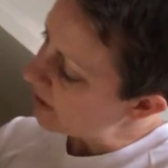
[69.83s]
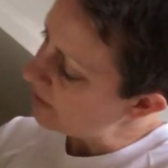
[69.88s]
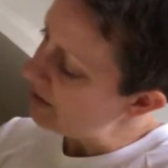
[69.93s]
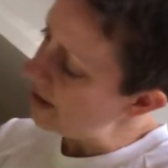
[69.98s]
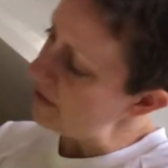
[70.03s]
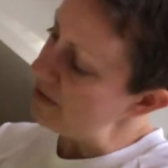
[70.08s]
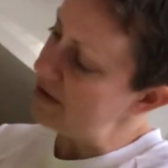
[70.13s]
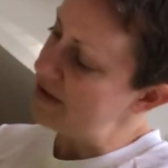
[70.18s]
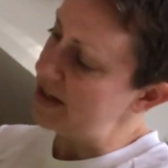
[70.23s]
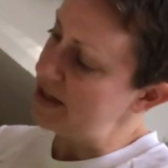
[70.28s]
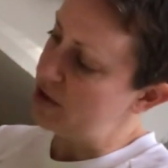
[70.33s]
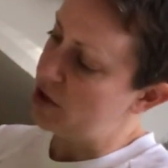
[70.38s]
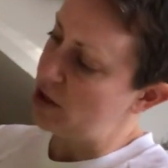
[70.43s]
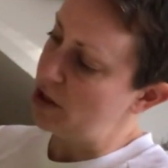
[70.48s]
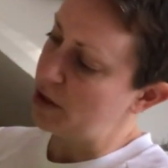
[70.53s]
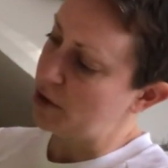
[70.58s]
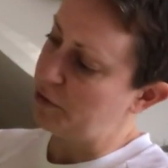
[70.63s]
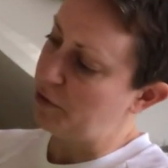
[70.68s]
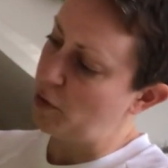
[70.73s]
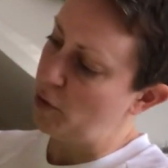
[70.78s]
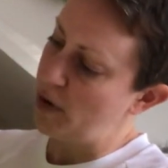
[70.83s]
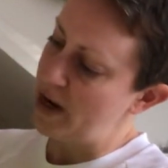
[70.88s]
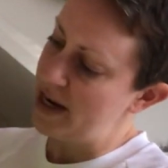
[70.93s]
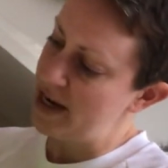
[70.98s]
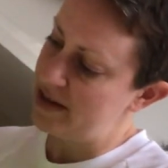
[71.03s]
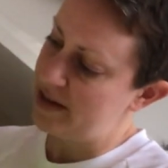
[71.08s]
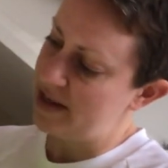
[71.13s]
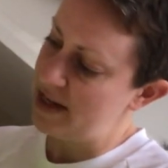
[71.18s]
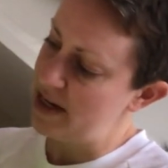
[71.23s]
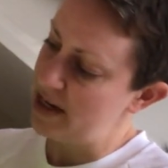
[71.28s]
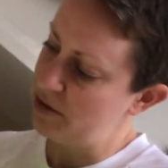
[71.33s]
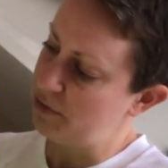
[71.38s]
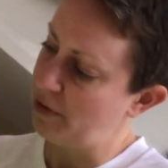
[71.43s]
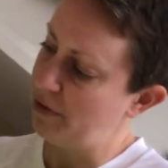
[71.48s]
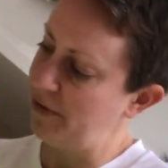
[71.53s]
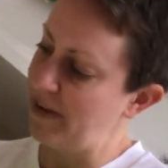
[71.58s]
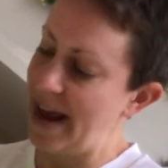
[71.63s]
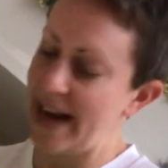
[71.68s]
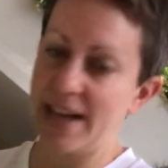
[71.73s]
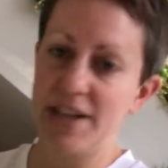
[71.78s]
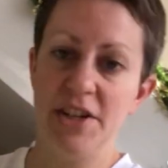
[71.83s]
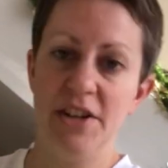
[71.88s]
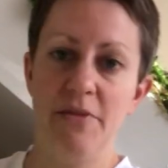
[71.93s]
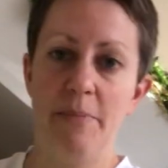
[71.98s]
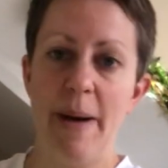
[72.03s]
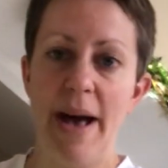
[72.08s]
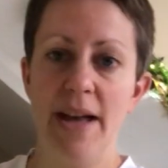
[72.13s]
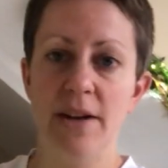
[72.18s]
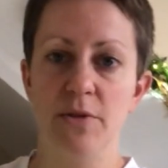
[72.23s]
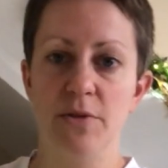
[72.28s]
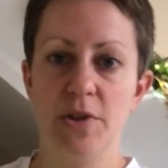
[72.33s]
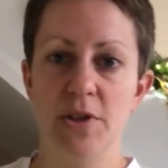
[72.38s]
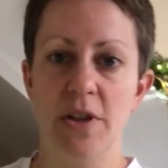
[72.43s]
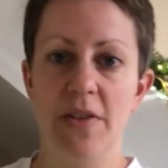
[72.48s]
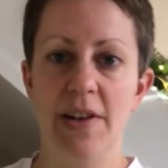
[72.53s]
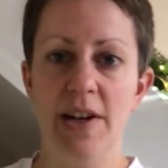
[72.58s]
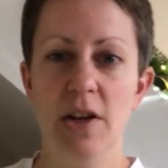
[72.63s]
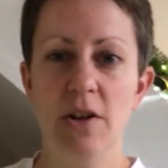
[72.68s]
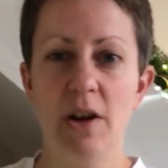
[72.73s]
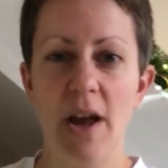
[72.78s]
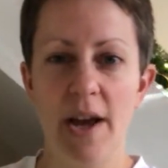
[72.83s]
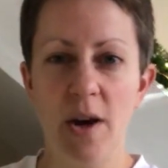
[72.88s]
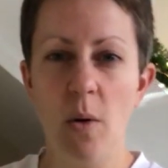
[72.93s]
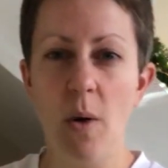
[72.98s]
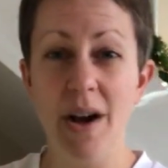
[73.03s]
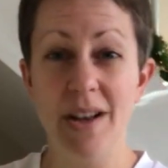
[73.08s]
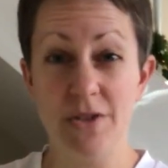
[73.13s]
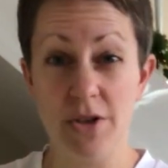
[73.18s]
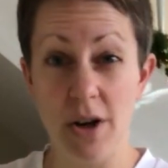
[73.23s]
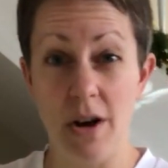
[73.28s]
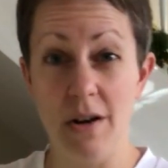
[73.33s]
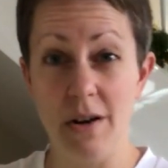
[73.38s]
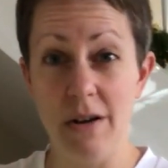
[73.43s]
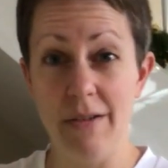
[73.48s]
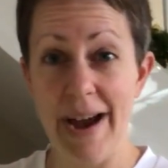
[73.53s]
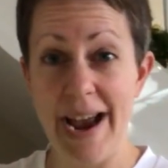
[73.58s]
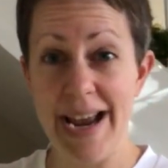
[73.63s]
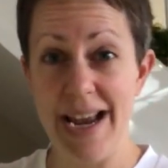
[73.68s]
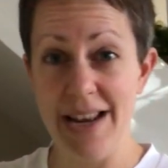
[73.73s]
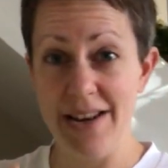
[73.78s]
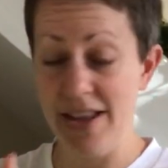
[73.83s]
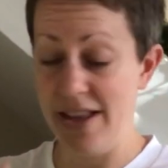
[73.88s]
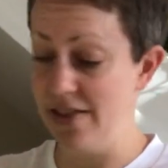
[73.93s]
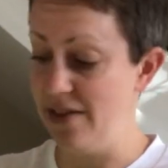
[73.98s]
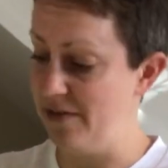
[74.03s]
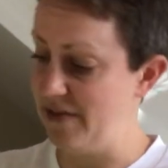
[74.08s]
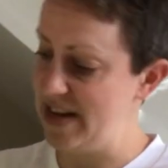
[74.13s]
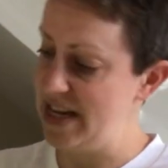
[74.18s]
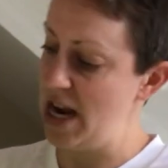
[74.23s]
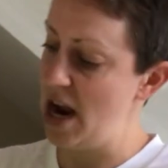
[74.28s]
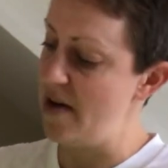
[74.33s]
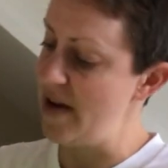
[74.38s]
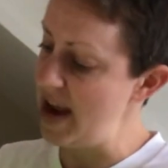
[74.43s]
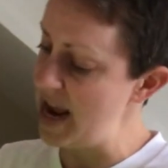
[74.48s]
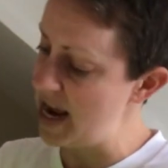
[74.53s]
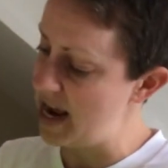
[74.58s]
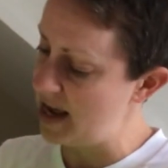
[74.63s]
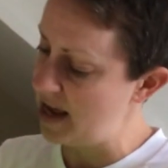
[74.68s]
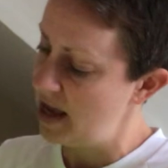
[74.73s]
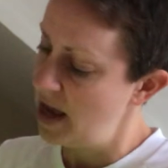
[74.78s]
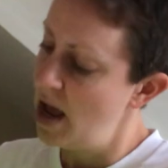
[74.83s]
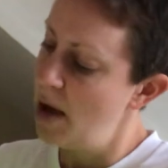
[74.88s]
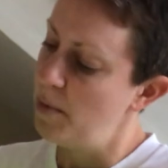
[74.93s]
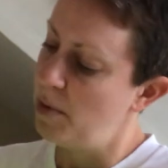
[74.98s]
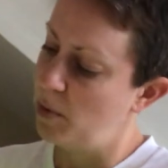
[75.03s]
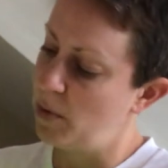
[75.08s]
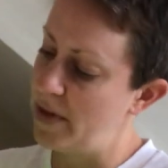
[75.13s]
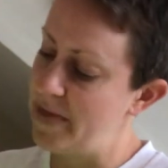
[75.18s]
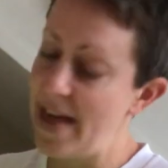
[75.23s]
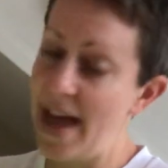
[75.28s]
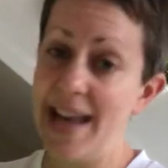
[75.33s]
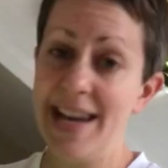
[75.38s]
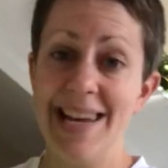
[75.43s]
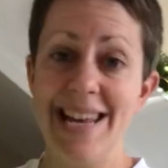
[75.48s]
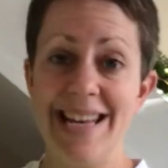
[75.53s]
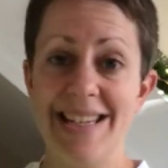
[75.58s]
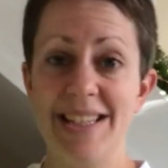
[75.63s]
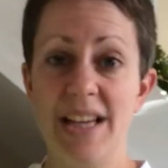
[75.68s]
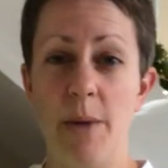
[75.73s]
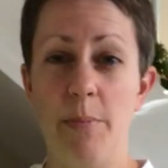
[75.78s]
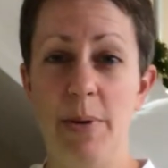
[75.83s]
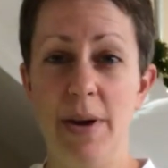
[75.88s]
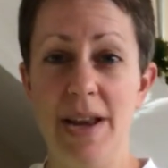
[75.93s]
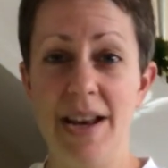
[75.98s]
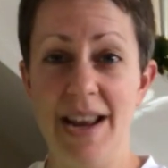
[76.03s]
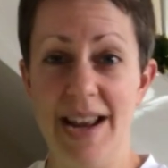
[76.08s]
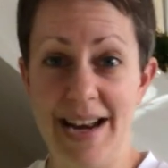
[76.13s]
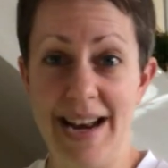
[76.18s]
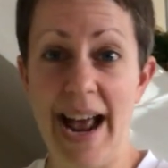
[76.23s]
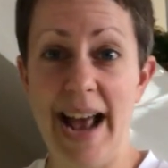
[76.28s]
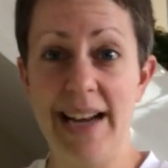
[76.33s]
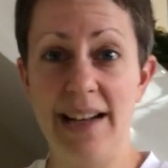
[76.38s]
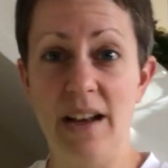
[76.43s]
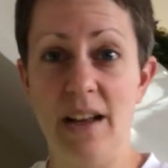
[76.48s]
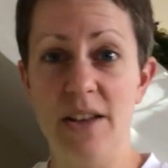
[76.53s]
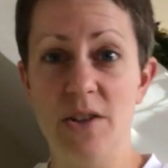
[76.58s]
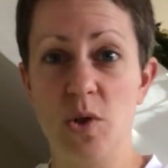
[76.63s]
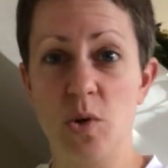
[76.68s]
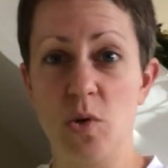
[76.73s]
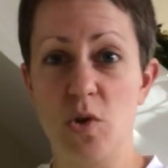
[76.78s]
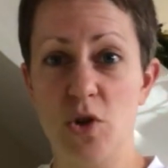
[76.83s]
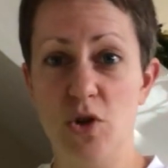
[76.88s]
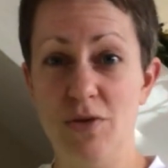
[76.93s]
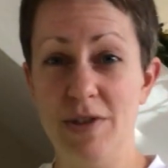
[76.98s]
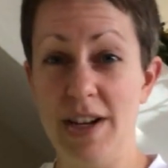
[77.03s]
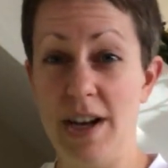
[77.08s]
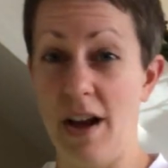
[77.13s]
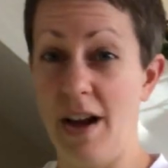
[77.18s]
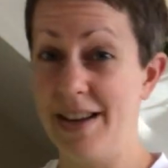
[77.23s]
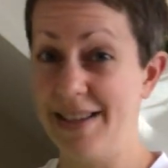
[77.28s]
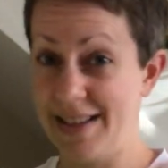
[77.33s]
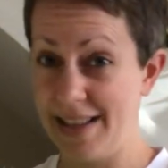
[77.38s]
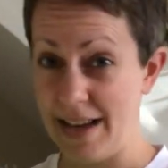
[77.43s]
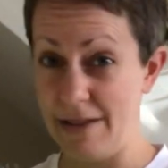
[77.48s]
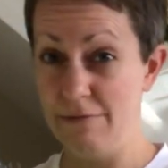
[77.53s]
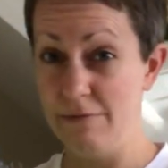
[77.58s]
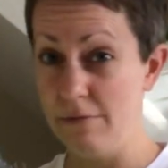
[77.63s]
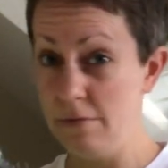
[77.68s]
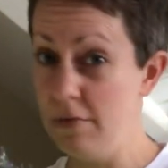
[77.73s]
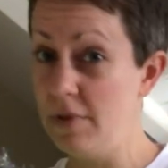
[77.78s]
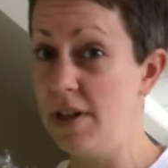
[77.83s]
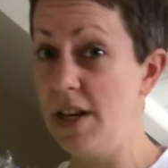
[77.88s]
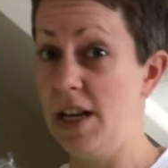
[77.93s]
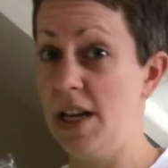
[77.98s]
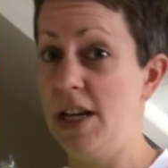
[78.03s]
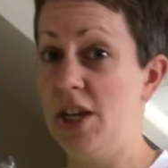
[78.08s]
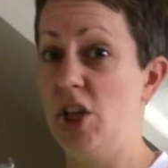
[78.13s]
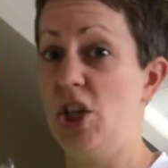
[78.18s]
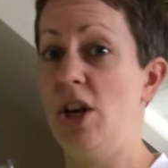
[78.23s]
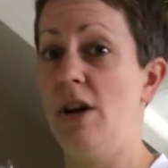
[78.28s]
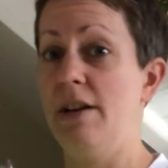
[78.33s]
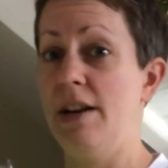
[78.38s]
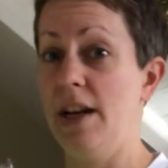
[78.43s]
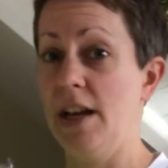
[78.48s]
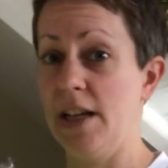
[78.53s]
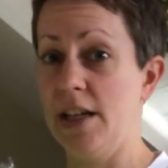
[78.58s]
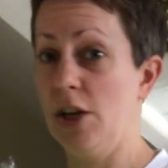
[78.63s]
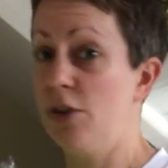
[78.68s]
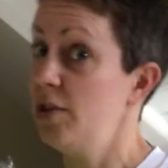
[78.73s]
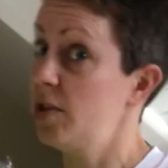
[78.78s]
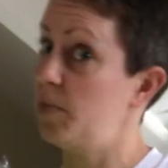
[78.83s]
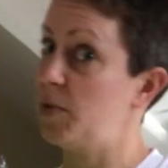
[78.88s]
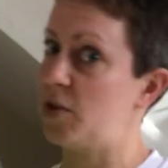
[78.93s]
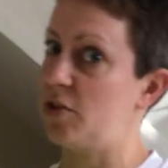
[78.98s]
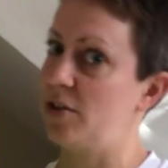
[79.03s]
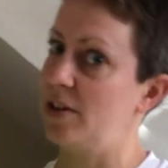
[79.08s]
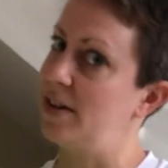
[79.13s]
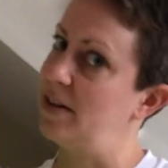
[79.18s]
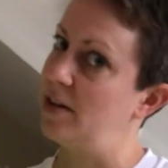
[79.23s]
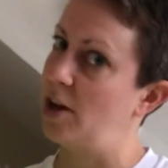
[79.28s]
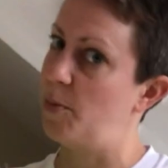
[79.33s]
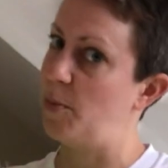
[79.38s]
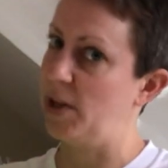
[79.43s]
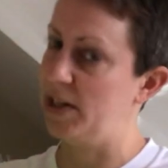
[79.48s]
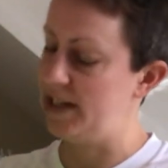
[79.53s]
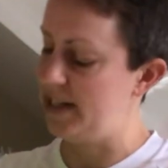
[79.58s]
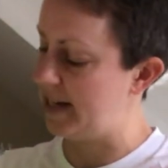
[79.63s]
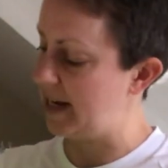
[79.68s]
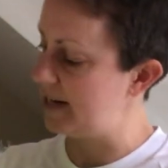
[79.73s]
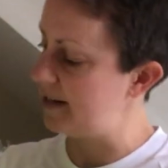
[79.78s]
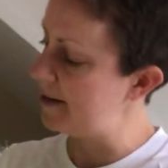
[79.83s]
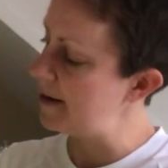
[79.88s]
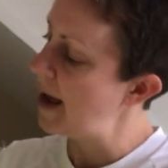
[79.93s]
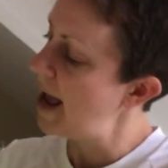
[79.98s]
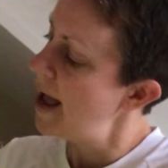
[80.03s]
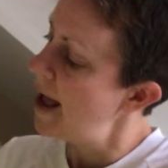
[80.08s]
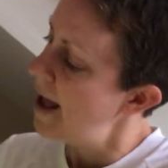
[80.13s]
The other thing to look for is these reflective panels. So they look like quite a dark grey in the video here, but when they're lit up in headlights or street lights, they really shine like a Christmas tree, no pun intended.